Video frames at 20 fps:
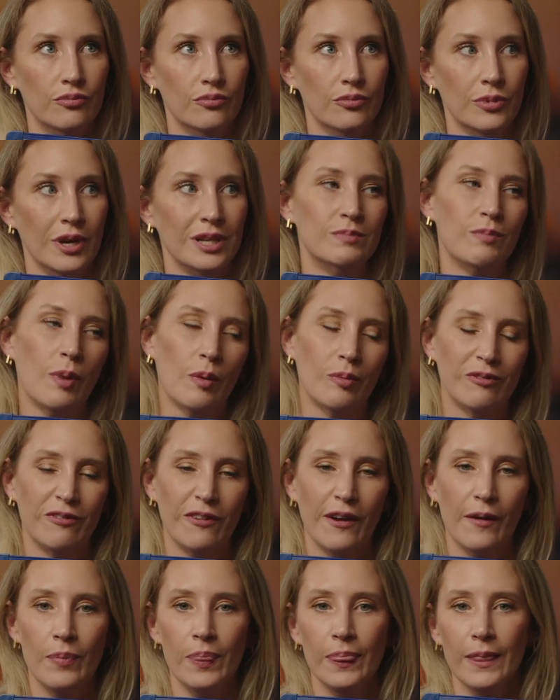It's Boba
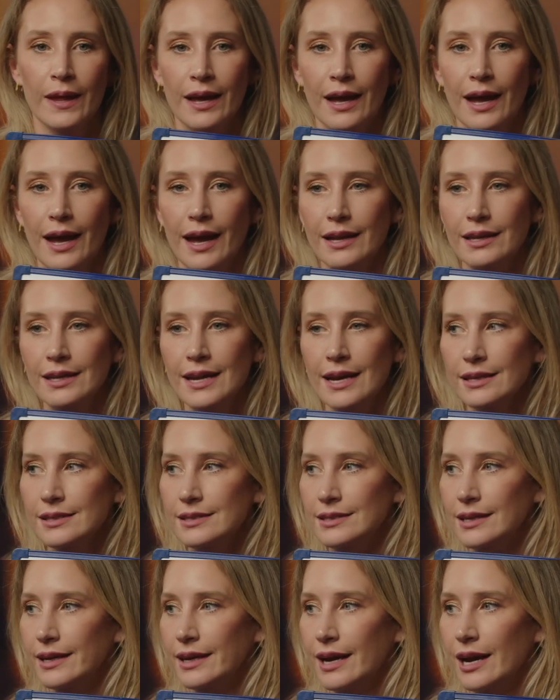Fett. Yeah, yeah. Next,
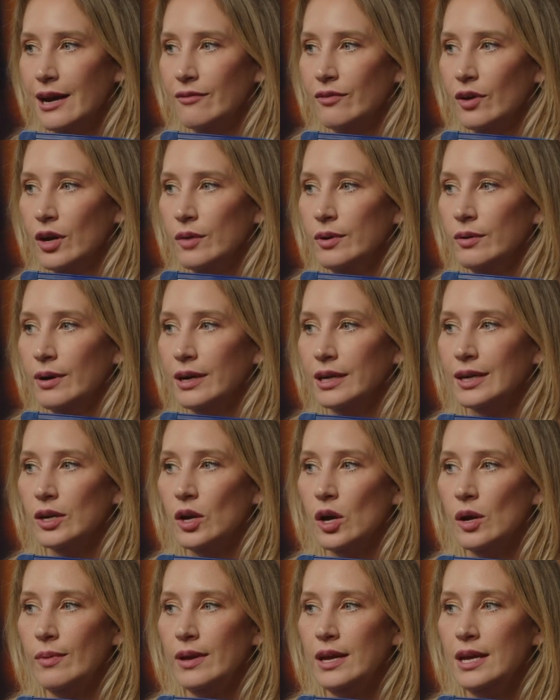I have Obi-Wan
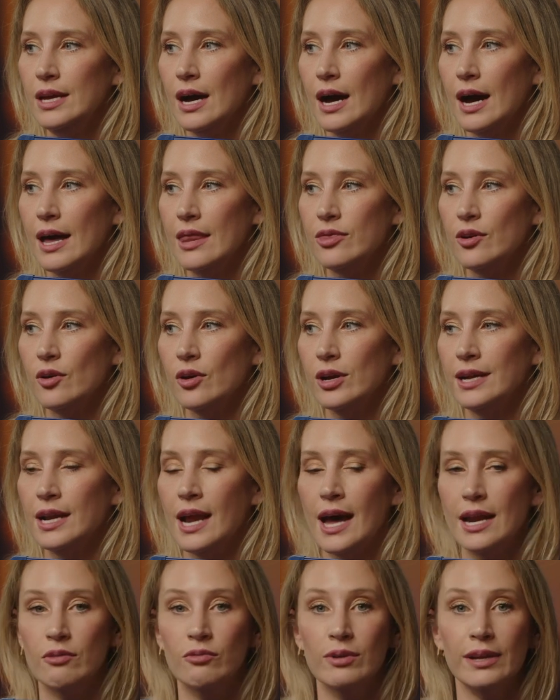Kenobi. I thought it
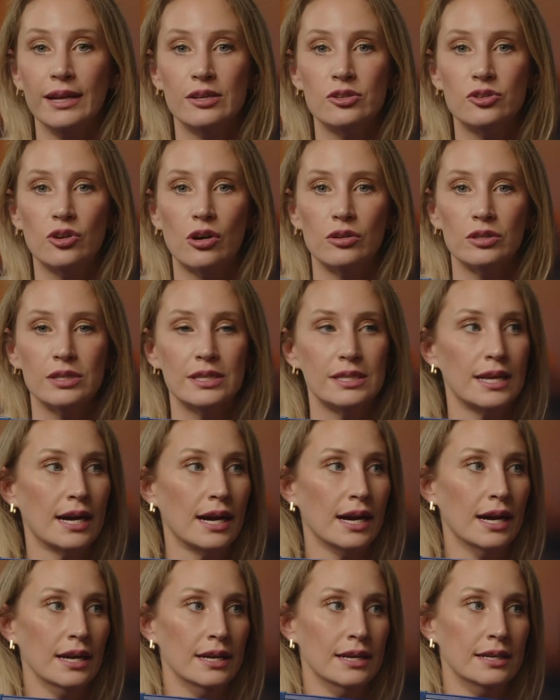had a really strong
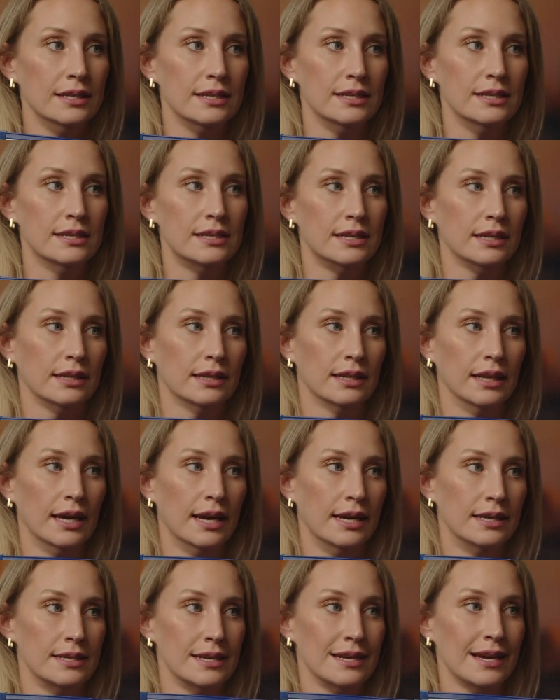start, and it didn't stick the
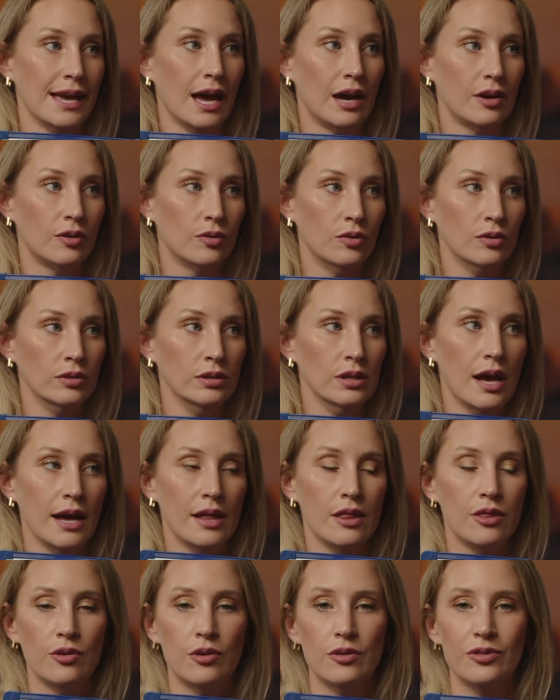landing at all. I
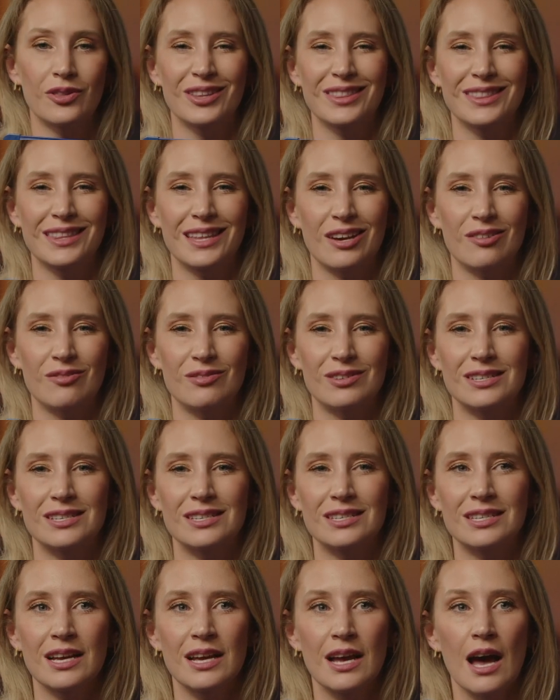thought that there was.